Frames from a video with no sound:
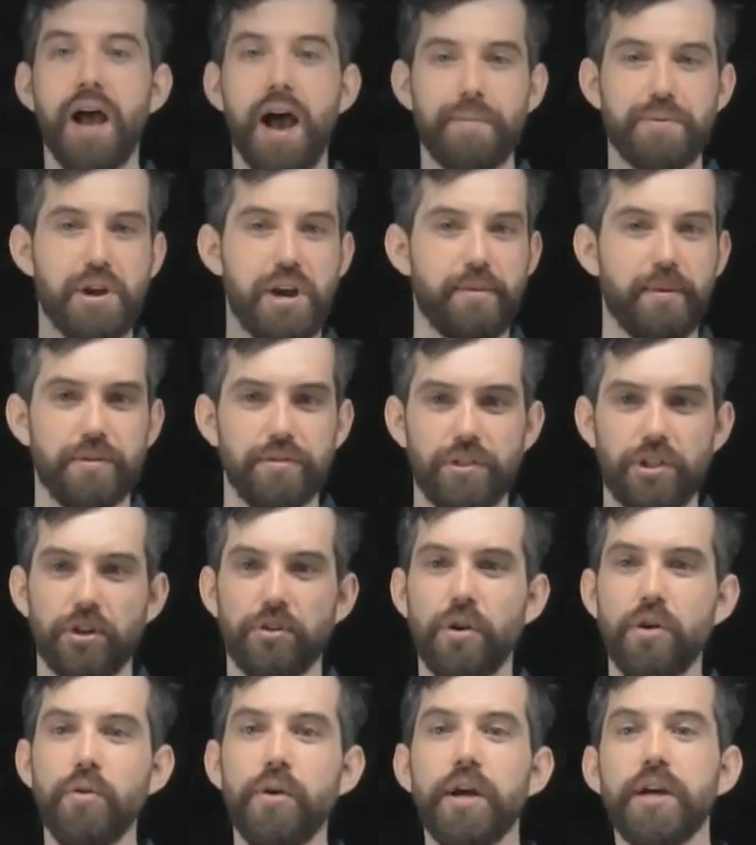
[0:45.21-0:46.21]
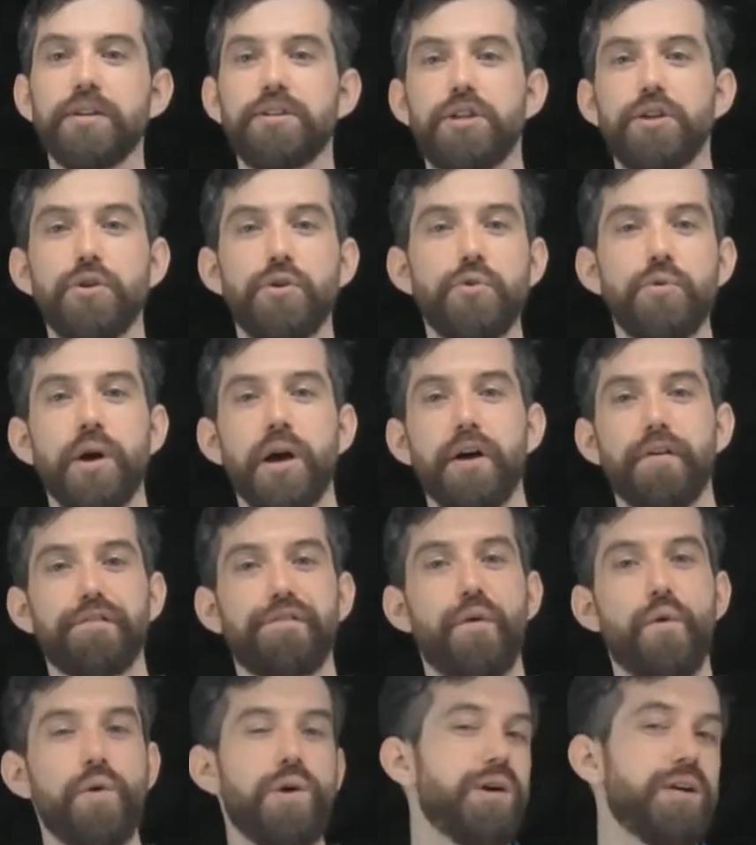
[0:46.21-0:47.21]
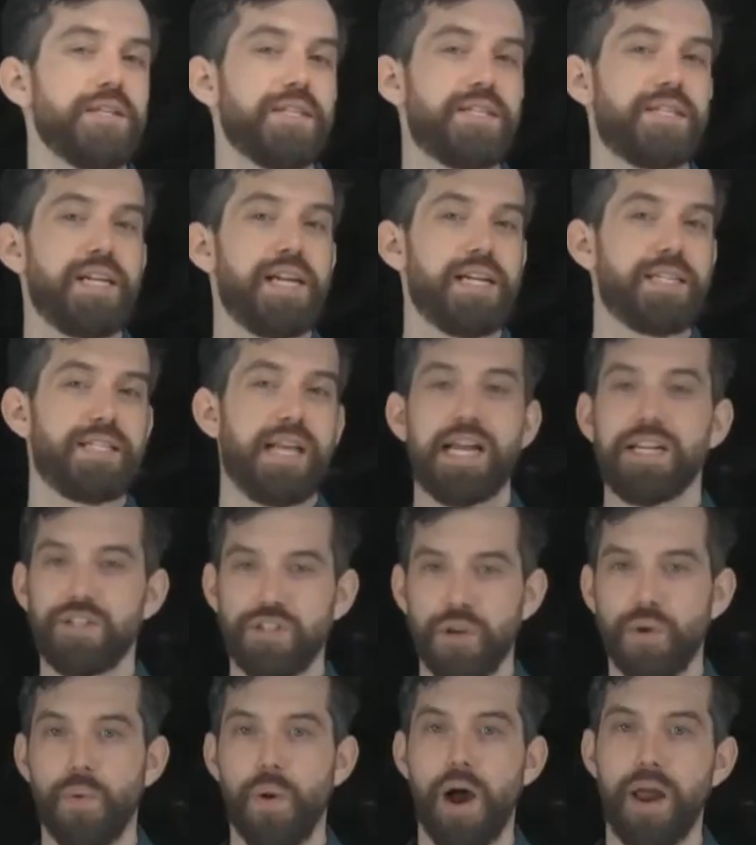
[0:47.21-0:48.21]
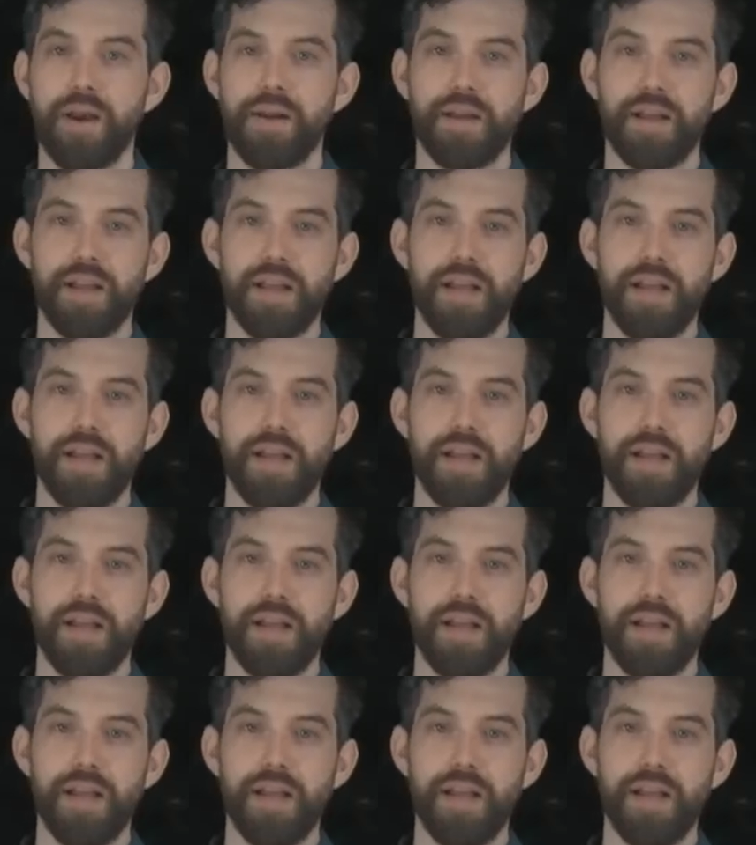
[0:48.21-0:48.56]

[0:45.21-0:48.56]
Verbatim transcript: I'm talking about 0, 2, 4, 6, and so on.